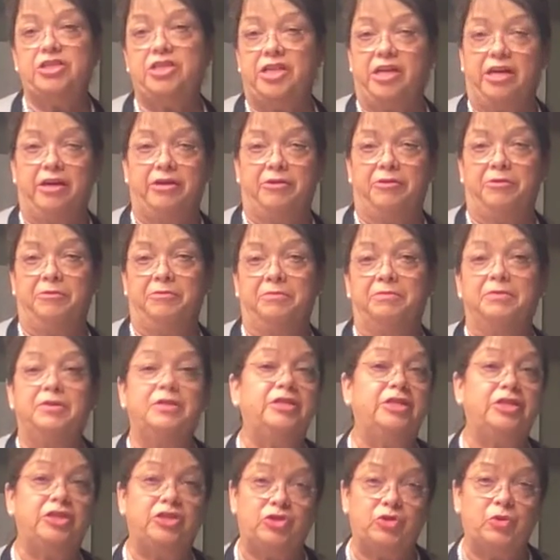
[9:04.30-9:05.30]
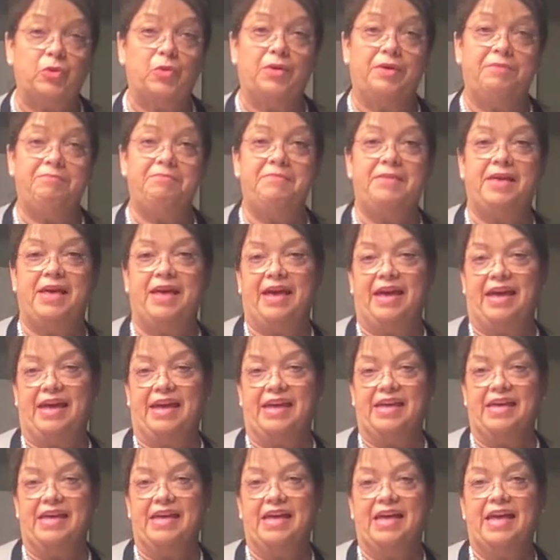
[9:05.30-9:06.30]
you to join
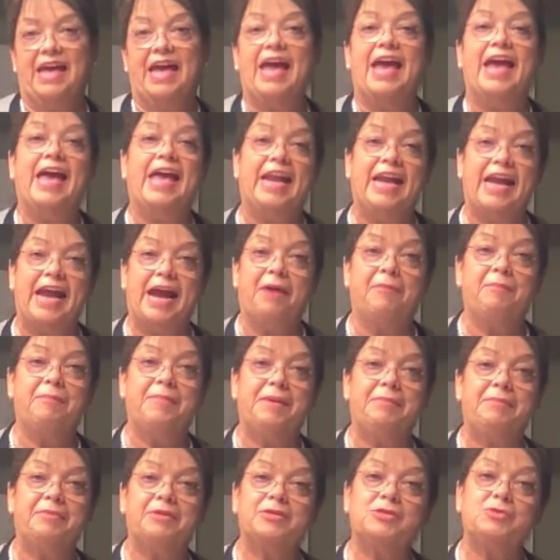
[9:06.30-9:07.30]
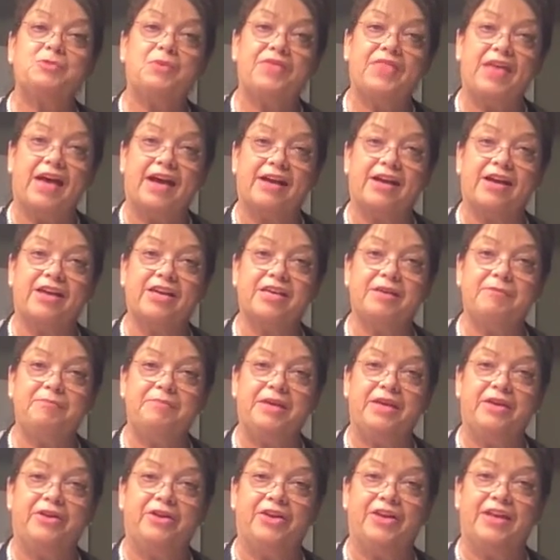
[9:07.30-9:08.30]
me and our members with I Got
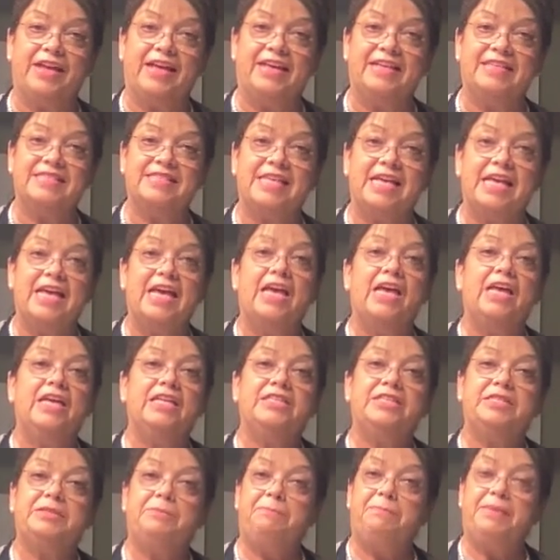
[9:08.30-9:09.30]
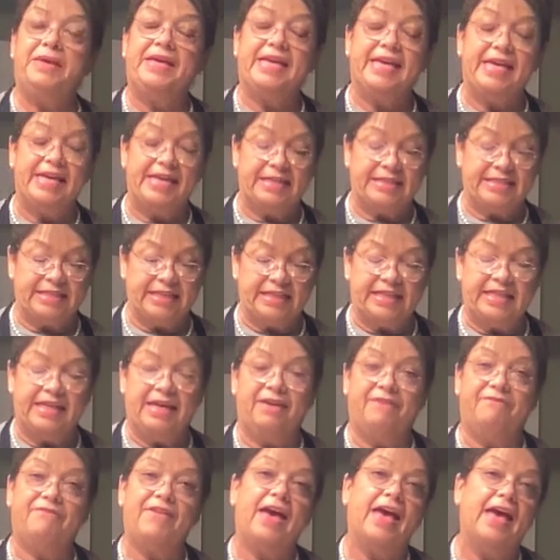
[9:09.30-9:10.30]
Communities to begin to
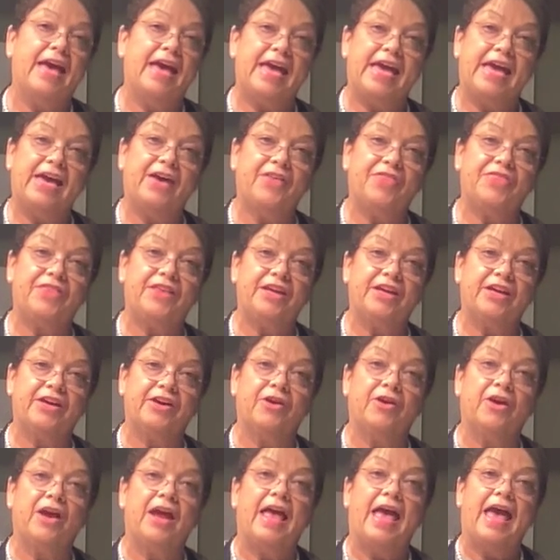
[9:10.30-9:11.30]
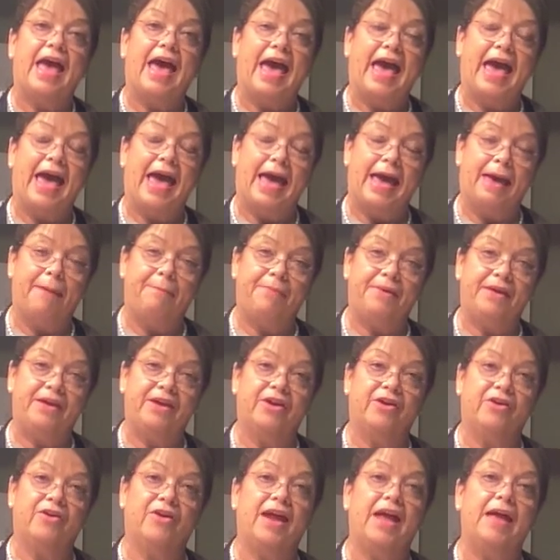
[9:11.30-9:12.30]
live a healthier,
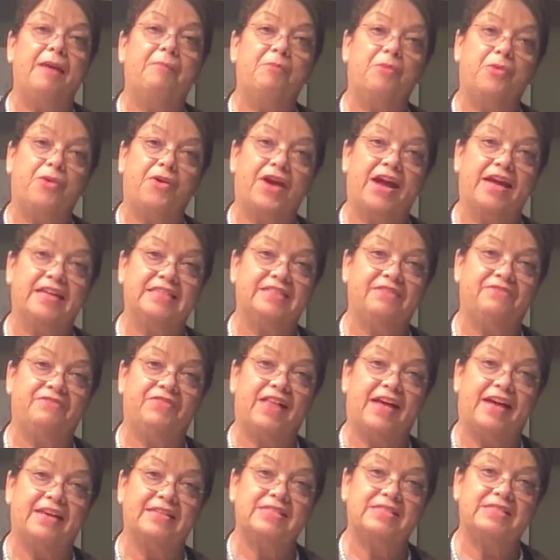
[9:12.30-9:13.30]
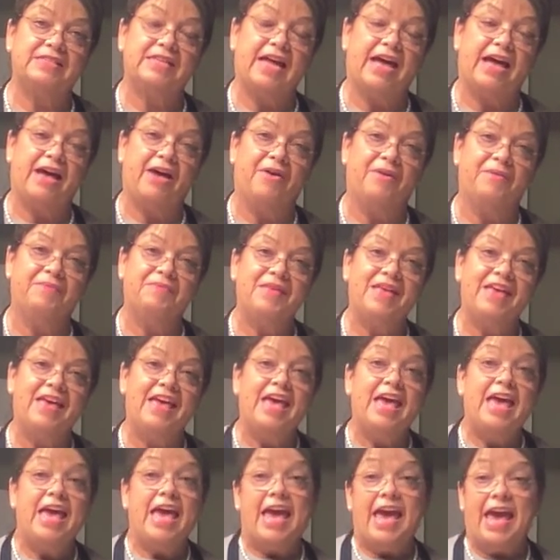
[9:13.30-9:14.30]
happier, and more active lifestyle.
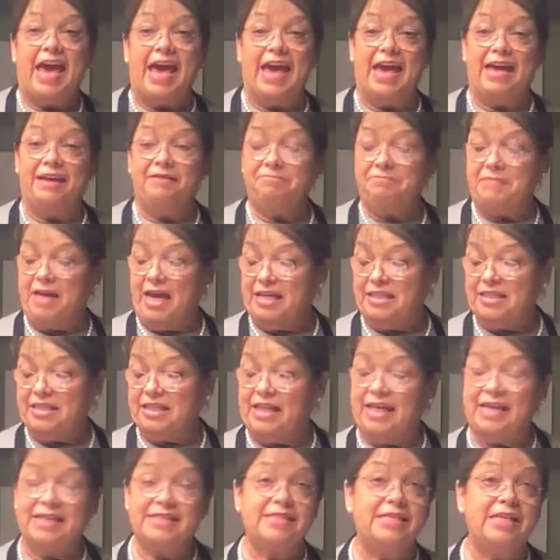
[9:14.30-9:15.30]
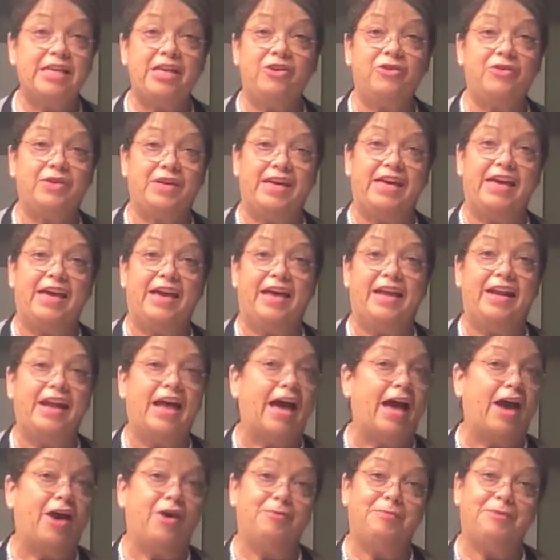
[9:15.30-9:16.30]
And until I see you again,
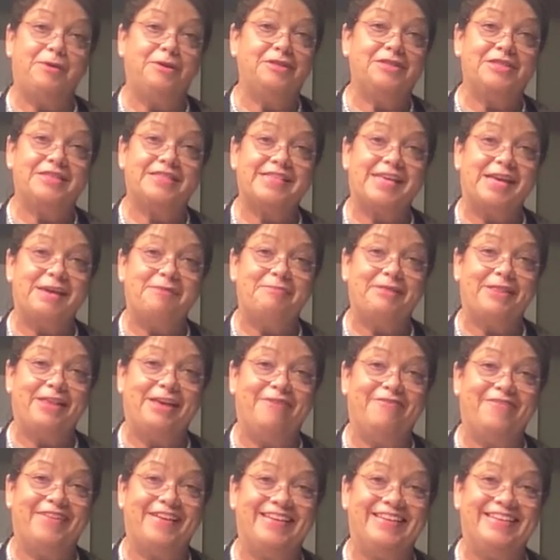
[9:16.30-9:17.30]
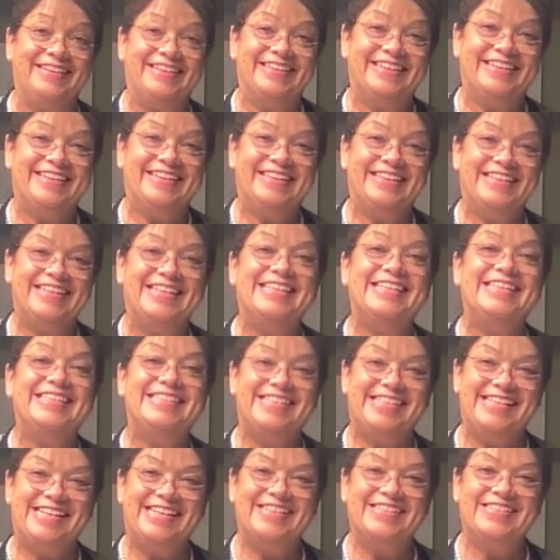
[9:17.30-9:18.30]
I hope you just keep living.
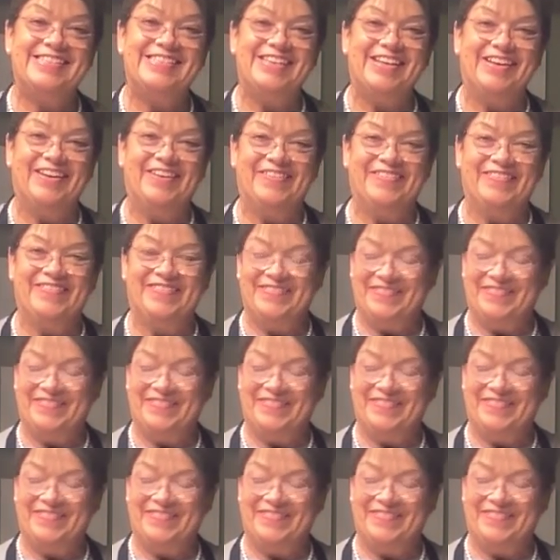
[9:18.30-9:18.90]
See you soon.